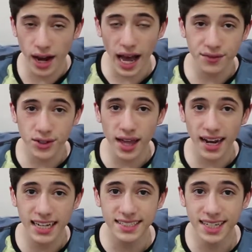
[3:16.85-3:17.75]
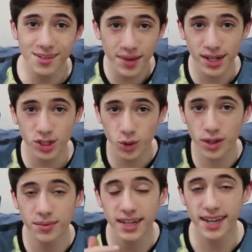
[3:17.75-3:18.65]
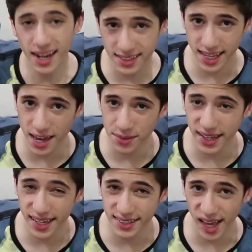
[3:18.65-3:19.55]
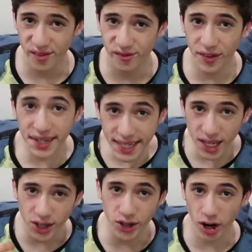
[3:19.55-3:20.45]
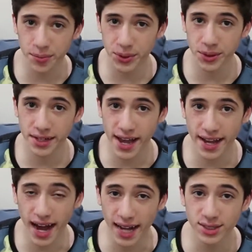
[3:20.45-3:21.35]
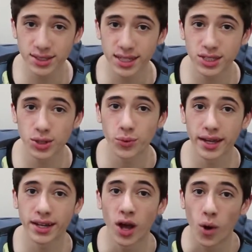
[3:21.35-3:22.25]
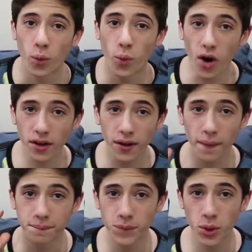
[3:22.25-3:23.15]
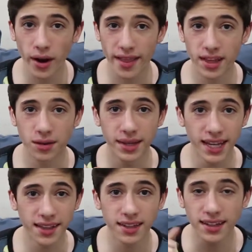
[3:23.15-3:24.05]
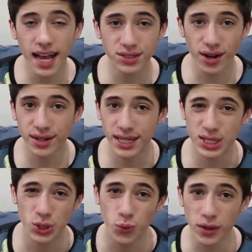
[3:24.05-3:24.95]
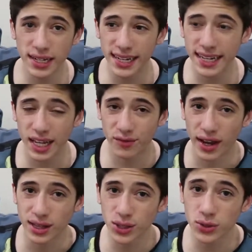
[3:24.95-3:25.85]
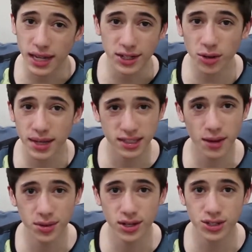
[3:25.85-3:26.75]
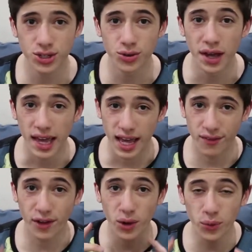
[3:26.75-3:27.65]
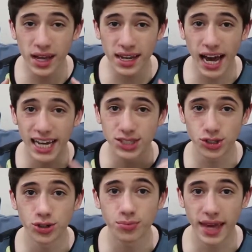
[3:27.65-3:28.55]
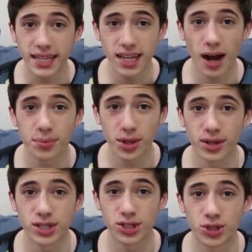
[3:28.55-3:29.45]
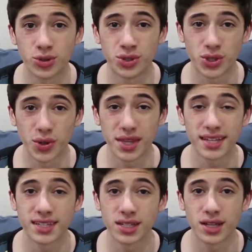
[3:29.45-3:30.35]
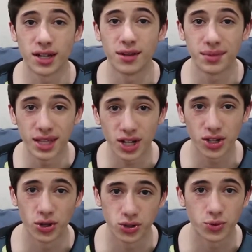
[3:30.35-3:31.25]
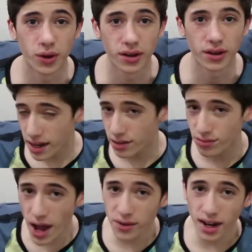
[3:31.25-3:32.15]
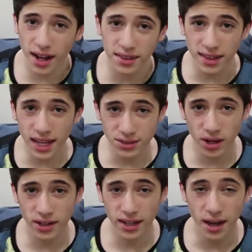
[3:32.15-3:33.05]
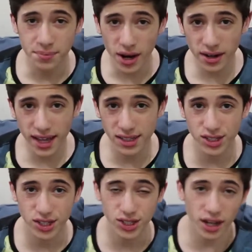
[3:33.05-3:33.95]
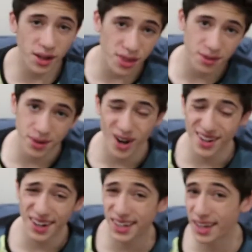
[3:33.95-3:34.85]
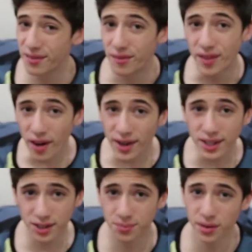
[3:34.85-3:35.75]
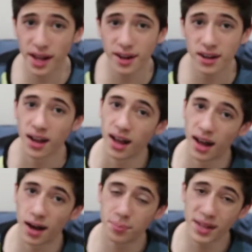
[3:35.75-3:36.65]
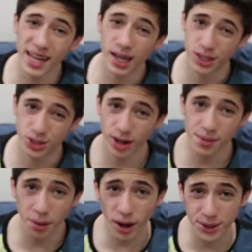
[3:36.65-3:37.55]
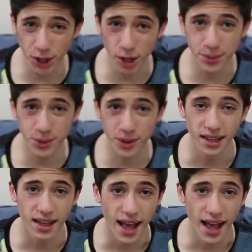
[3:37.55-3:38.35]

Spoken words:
After that, I did manage to win my next game against a fighting Garbodor deck. I just need to win 1 more, and then I'm in the last round. It's the win-in. If I lose, I don't make top 32. If I win, I do make top 32, so this is gonna be a close one. Round 9, the last round, I got paired against Jonathan Perinata, a very good player, playing Drampa Garbodor.